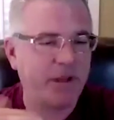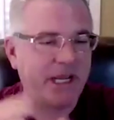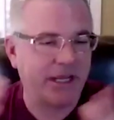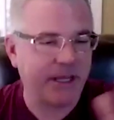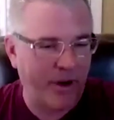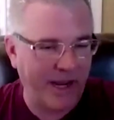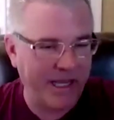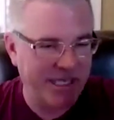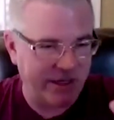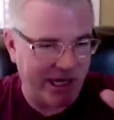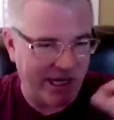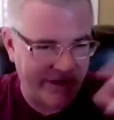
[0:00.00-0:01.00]
depending on the price
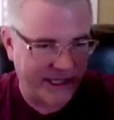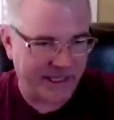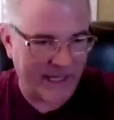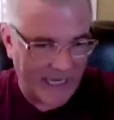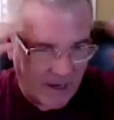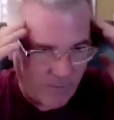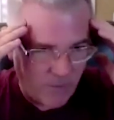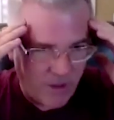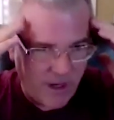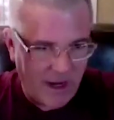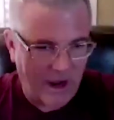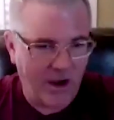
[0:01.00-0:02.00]
and everything, like I,
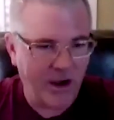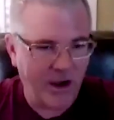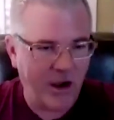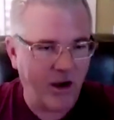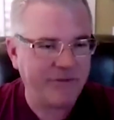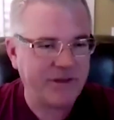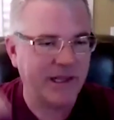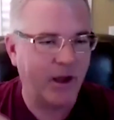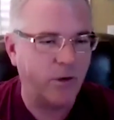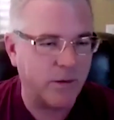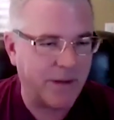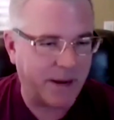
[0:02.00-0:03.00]
I'll, I'll have to
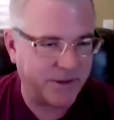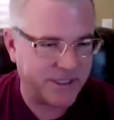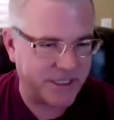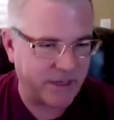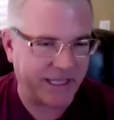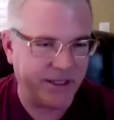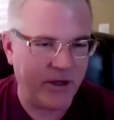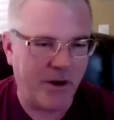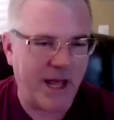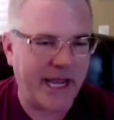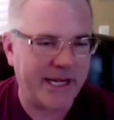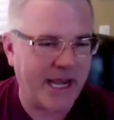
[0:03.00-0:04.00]
lower my percentage. I'm like, you know
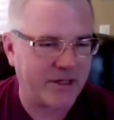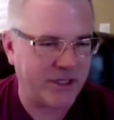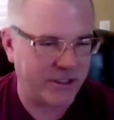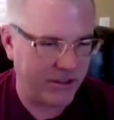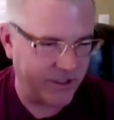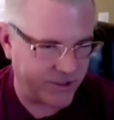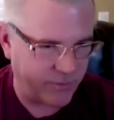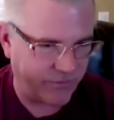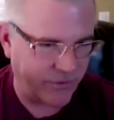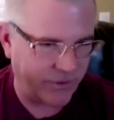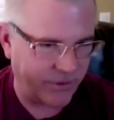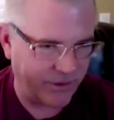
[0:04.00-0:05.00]
what, I can actually do this
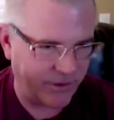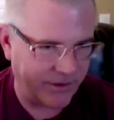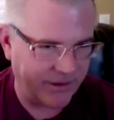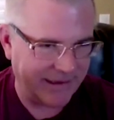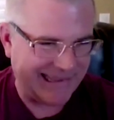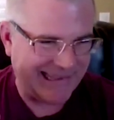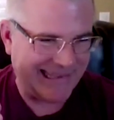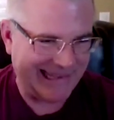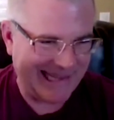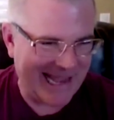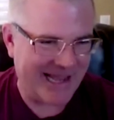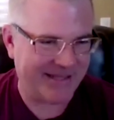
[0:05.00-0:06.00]
for
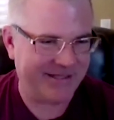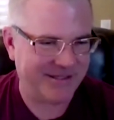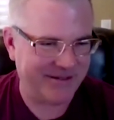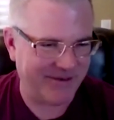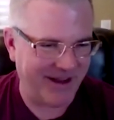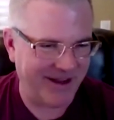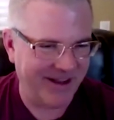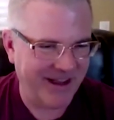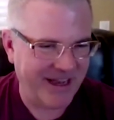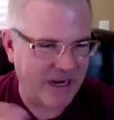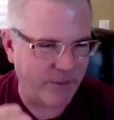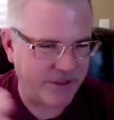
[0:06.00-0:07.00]
less, right?
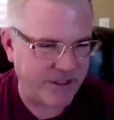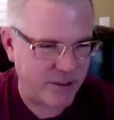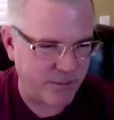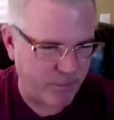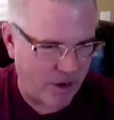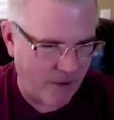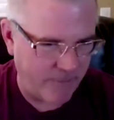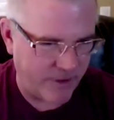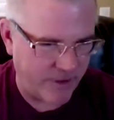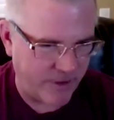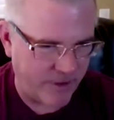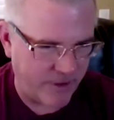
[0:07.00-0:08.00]
And I want this to be
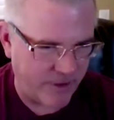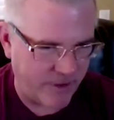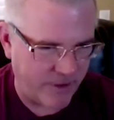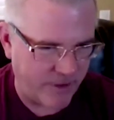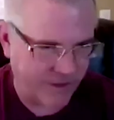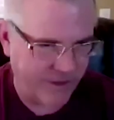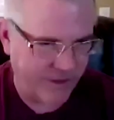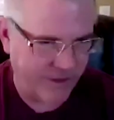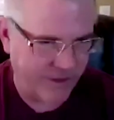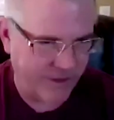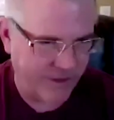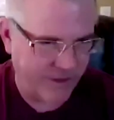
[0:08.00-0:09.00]
profitable for you,
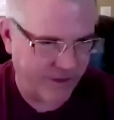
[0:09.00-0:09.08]
right?